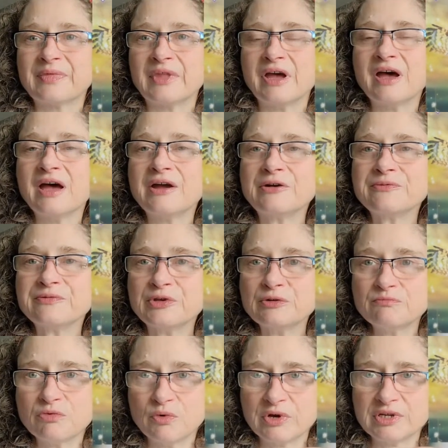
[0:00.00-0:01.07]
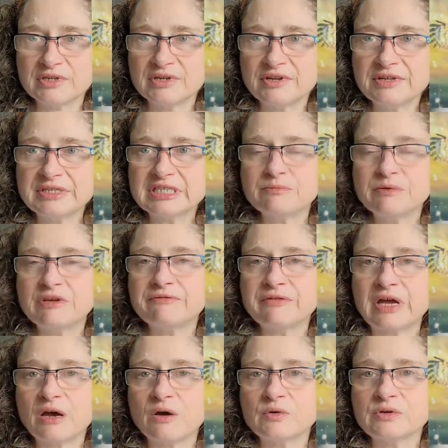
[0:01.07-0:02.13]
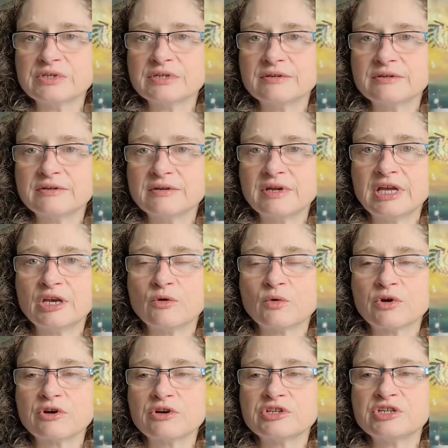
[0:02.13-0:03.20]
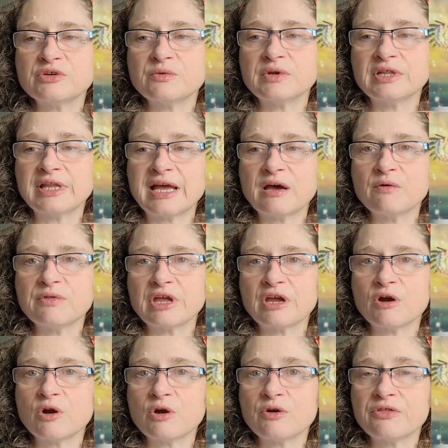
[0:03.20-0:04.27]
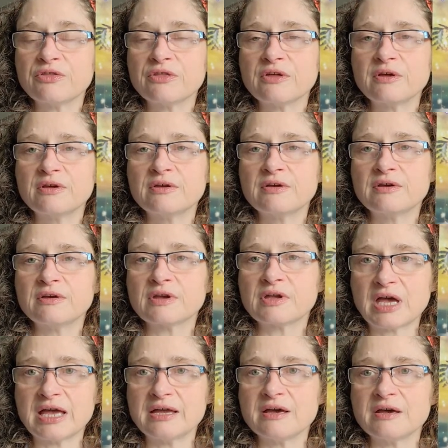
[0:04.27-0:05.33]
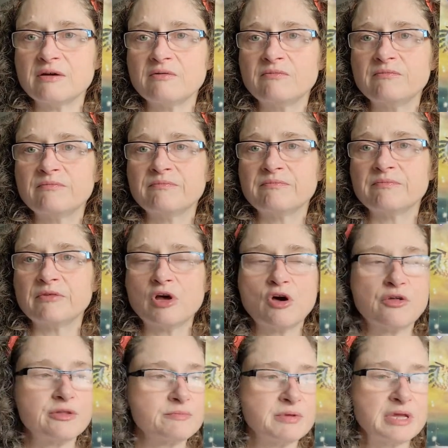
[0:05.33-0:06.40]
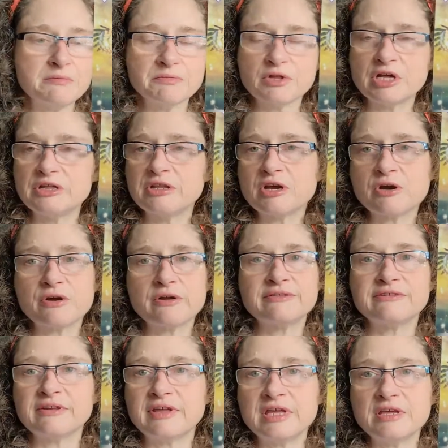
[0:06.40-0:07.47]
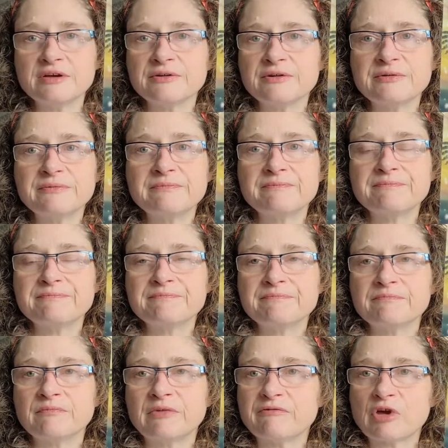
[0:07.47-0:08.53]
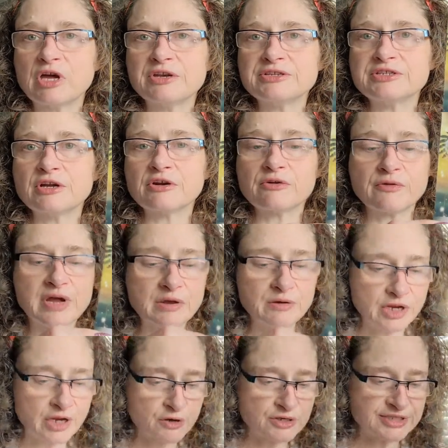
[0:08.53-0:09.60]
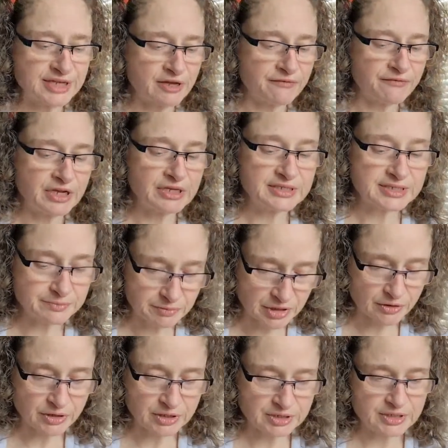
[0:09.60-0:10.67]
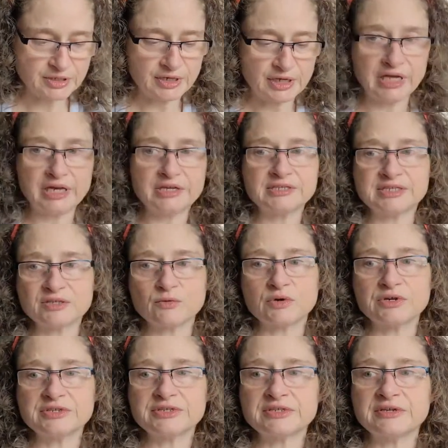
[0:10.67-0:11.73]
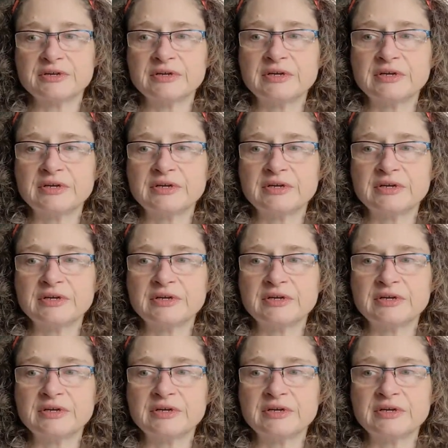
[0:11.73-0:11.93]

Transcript: A higher viewpoint needs to be found in order to allow the earth, Gaia, all the people on the earth to heal. We've got to start grounding ourselves in spirit and in source.